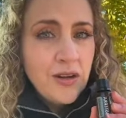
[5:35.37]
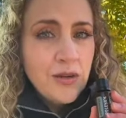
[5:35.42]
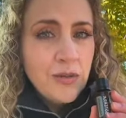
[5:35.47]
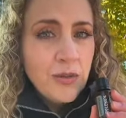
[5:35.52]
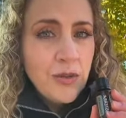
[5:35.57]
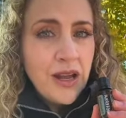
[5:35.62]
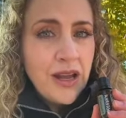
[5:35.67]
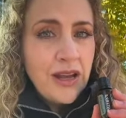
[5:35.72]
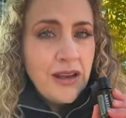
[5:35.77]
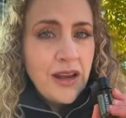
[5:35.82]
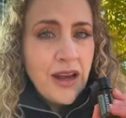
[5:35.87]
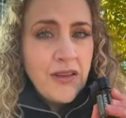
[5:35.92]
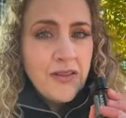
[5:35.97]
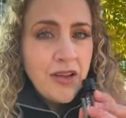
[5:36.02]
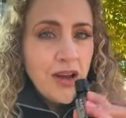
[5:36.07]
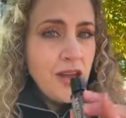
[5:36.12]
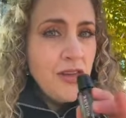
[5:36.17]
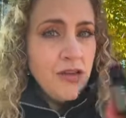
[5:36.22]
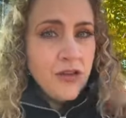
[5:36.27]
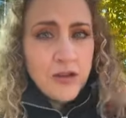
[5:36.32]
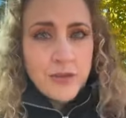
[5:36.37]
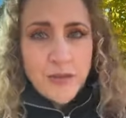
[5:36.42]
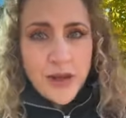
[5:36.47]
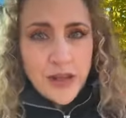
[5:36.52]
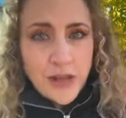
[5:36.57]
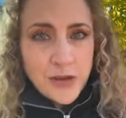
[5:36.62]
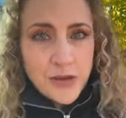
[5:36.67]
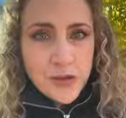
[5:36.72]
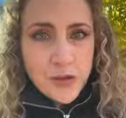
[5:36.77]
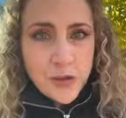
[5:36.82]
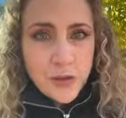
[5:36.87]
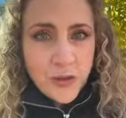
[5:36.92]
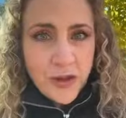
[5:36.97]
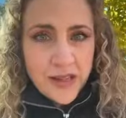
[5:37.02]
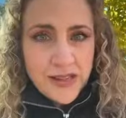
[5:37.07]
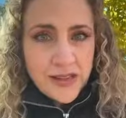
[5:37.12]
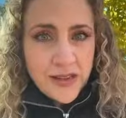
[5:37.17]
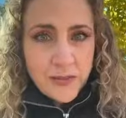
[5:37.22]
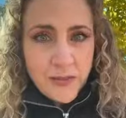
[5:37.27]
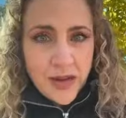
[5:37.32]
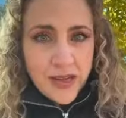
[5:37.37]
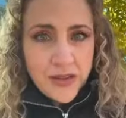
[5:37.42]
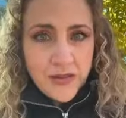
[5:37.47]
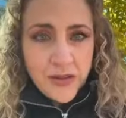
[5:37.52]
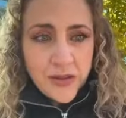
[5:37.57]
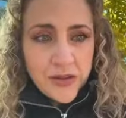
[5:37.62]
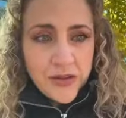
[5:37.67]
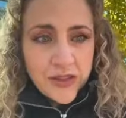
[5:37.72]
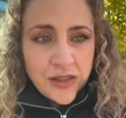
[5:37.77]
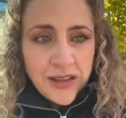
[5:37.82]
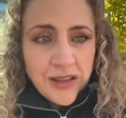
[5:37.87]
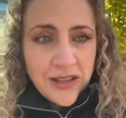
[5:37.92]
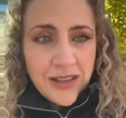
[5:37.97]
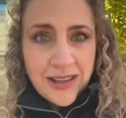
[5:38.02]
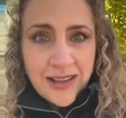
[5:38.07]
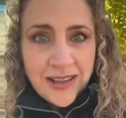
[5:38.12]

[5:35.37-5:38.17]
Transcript: when I've gone through my usual ones on my diffuser